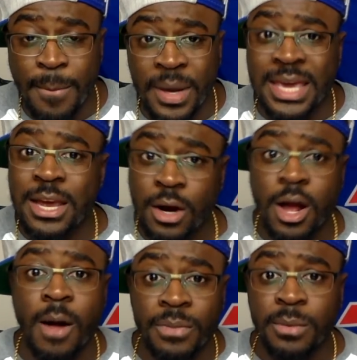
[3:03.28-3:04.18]
But here
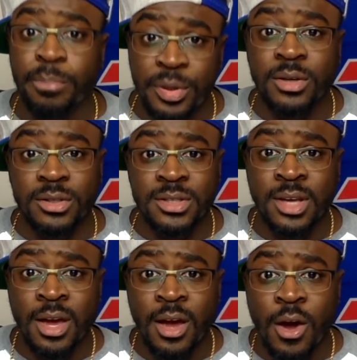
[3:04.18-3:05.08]
come the Bills
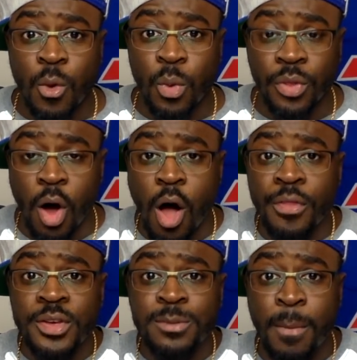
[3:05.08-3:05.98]
with all
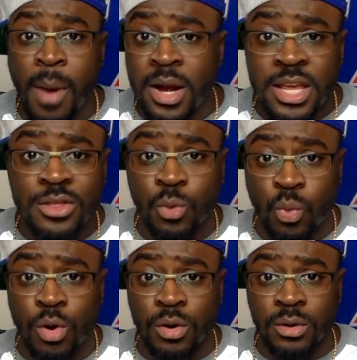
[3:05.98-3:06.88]
this money in the
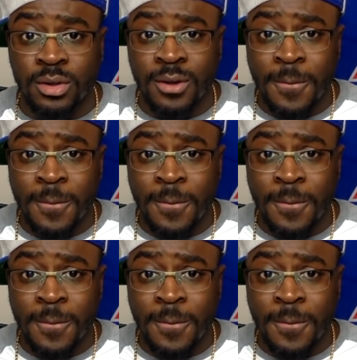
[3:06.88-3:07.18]
world,